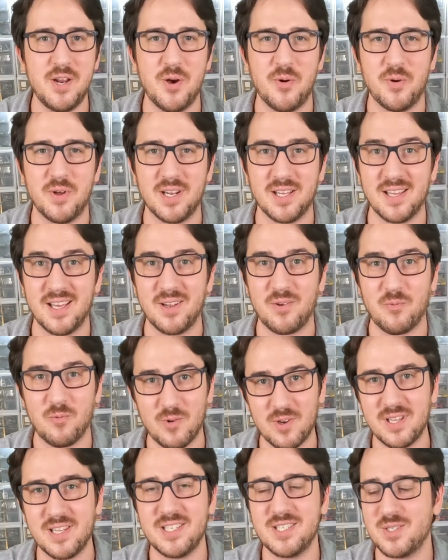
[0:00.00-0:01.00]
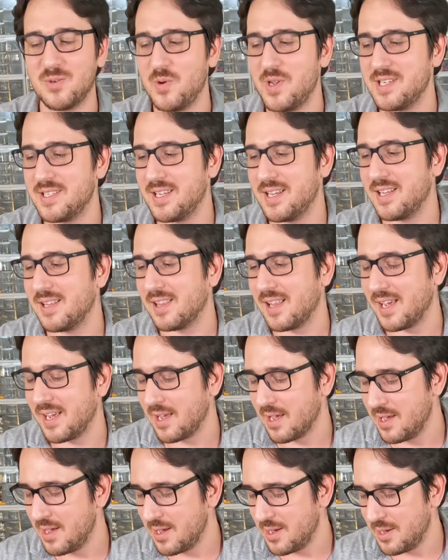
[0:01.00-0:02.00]
you don't want to like really squeeze it and
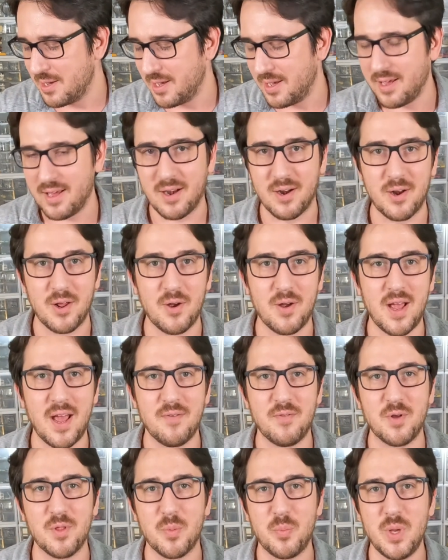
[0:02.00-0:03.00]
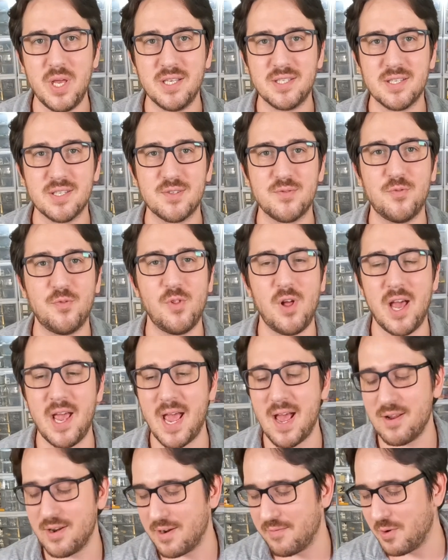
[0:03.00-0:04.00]
like I don't know, have all the pieces
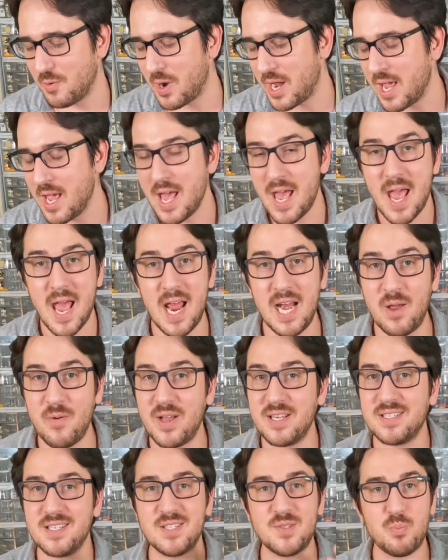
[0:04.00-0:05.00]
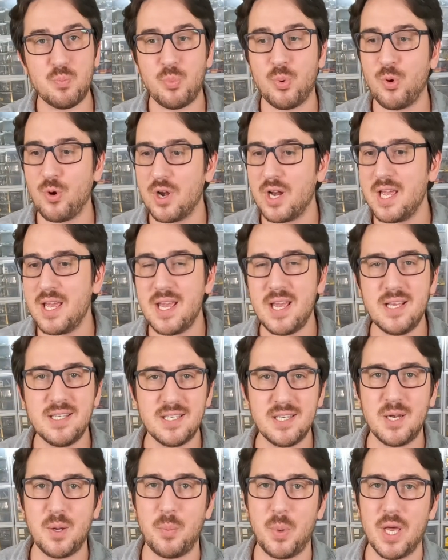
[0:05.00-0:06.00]
fly out in every way. Anyways, it's pretty
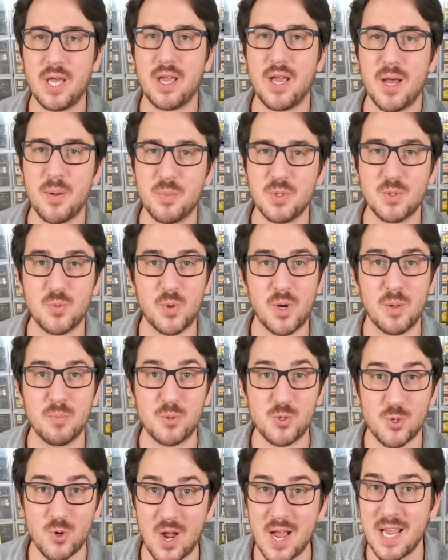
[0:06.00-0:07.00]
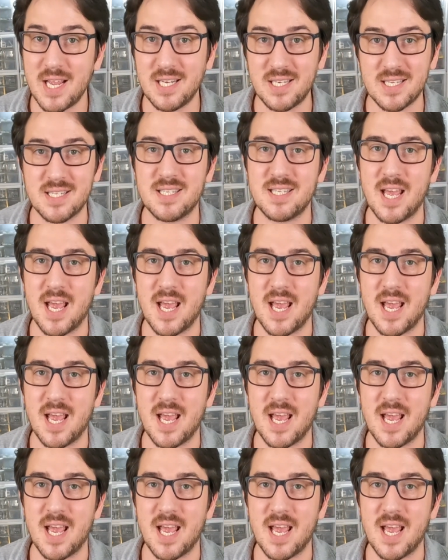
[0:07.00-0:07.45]
easy to pick up, is what I'm trying to